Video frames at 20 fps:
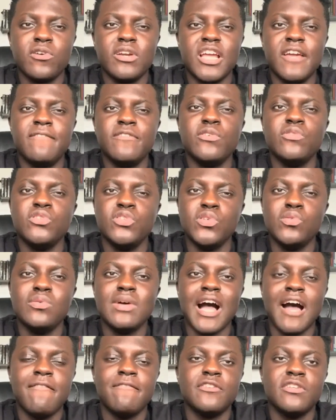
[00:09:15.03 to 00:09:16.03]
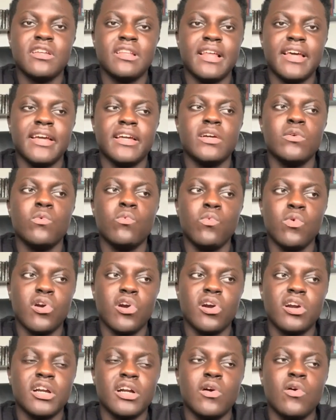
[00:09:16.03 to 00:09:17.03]
if you do have to like
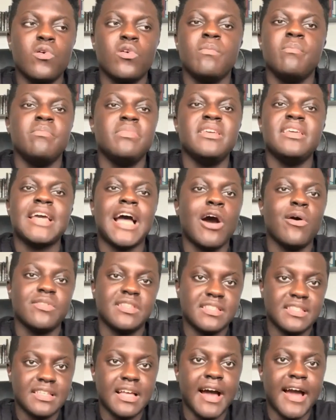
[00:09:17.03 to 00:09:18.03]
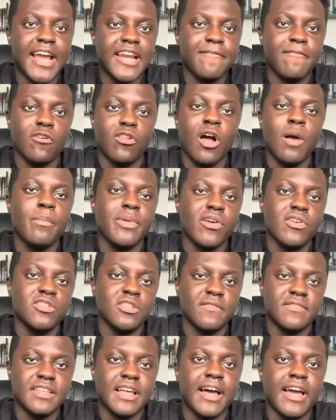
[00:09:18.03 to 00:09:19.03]
work or be outside for long periods
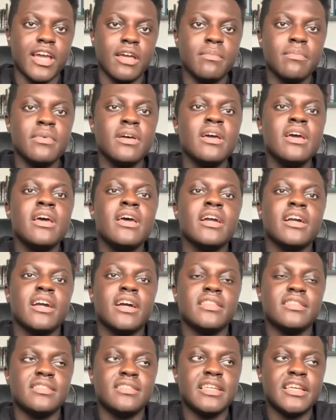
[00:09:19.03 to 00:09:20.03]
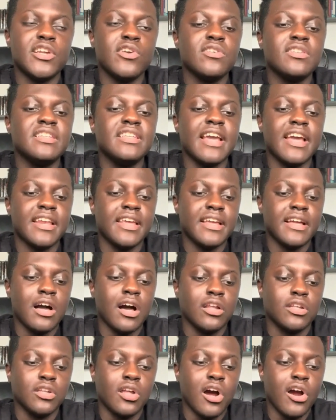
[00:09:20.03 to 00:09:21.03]
of time, consider getting
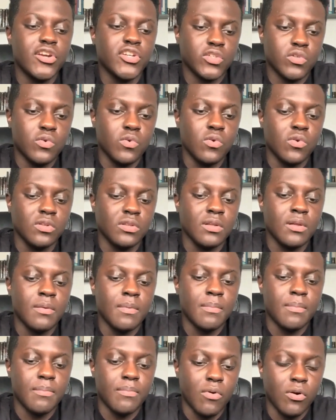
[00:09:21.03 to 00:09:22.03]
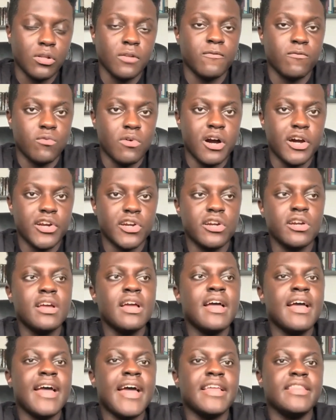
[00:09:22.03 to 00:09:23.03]
a large cool bowl of water
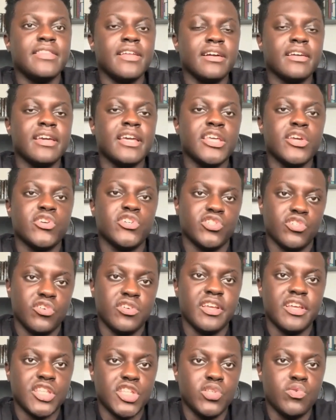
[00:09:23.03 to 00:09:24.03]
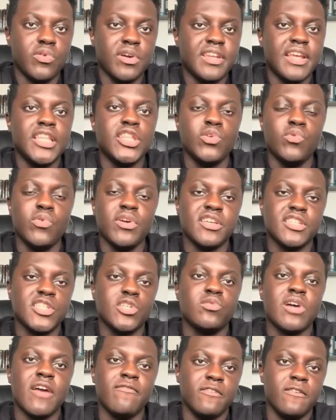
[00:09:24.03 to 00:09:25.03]
and dunking your shirt into it and doing so
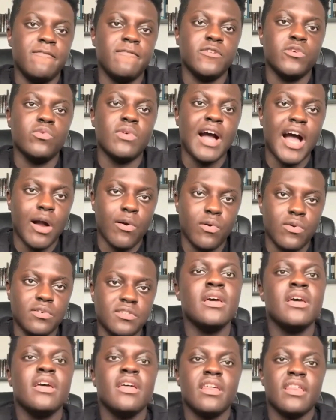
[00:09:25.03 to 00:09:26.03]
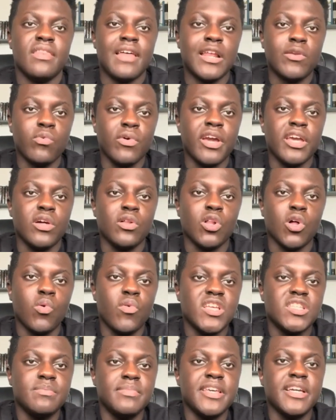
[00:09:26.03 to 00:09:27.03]
every few hours. That way you'll
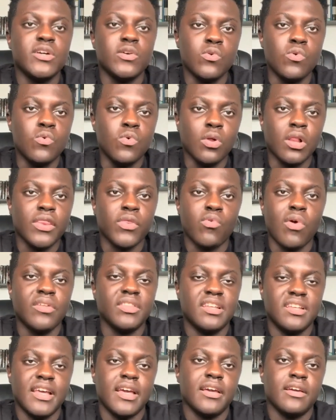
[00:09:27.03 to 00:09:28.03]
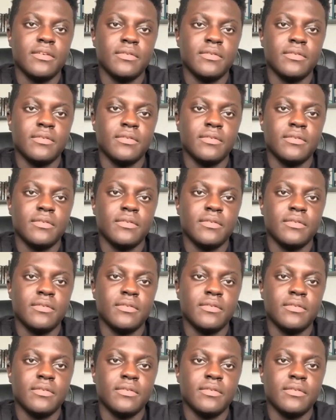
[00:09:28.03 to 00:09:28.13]
always be cool throughout the day.